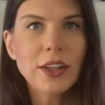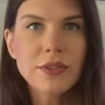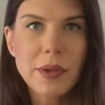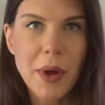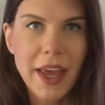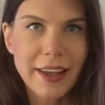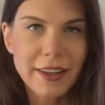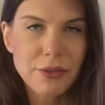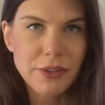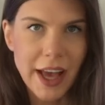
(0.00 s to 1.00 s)
of the main
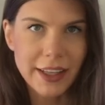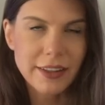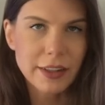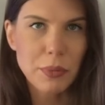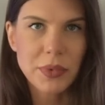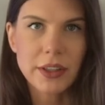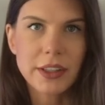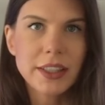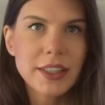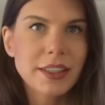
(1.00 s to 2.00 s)
effects that
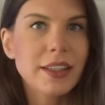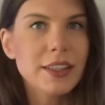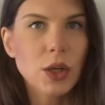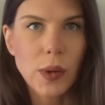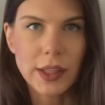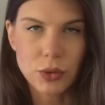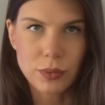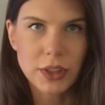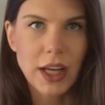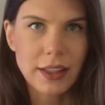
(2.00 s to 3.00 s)
appears is
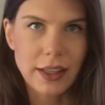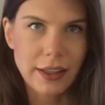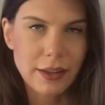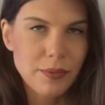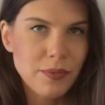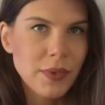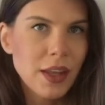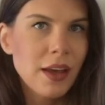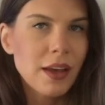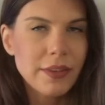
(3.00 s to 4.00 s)
quantum tunneling.
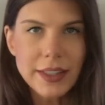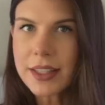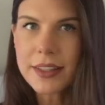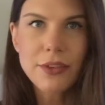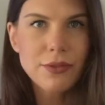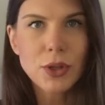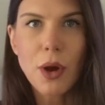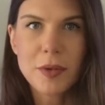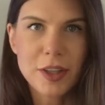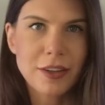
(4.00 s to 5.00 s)
This is a
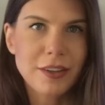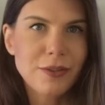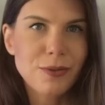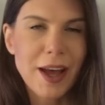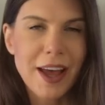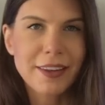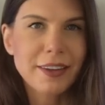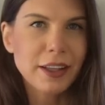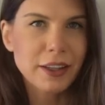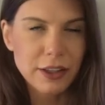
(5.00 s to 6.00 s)
phenomenon
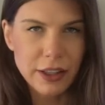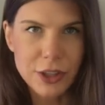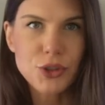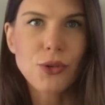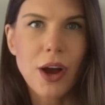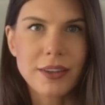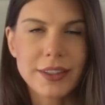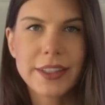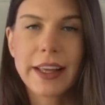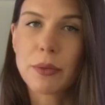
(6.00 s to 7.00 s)
when
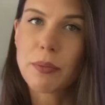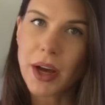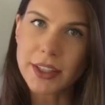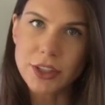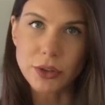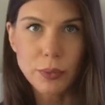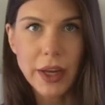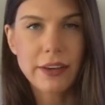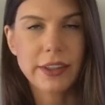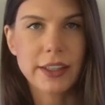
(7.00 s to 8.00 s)
electrons can pass through
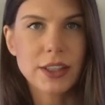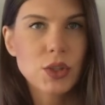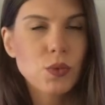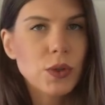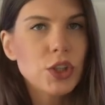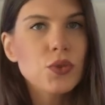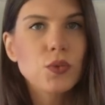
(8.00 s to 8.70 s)
barriers which